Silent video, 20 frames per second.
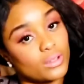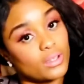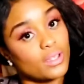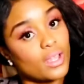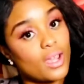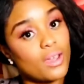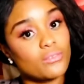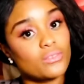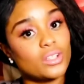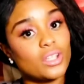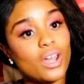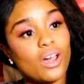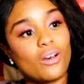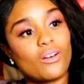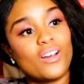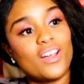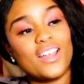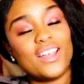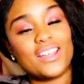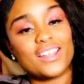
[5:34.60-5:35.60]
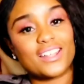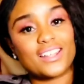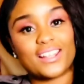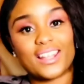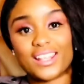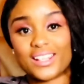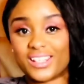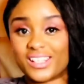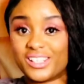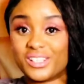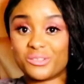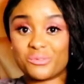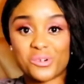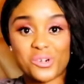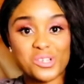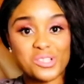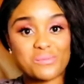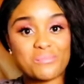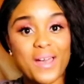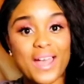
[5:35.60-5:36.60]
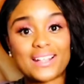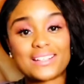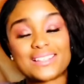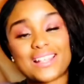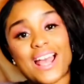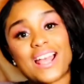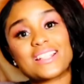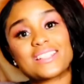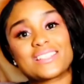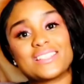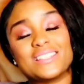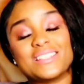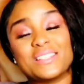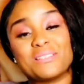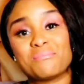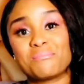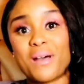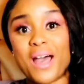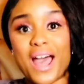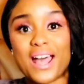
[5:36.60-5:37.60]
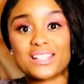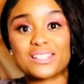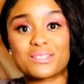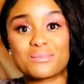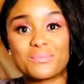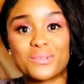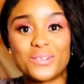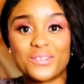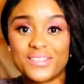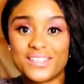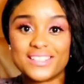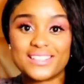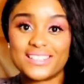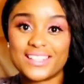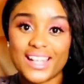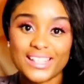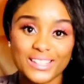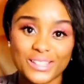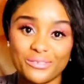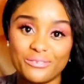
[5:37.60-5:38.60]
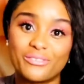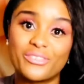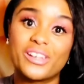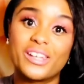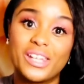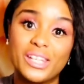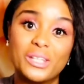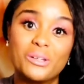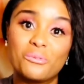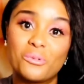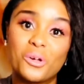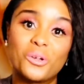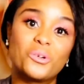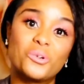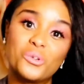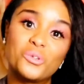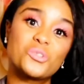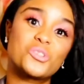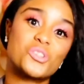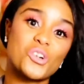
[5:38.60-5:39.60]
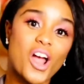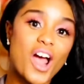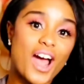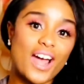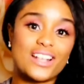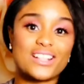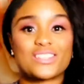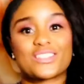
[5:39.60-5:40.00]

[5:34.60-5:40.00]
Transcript: never know. Like, in the words of Mike Tyson, impossible is nothing for anyone who tries.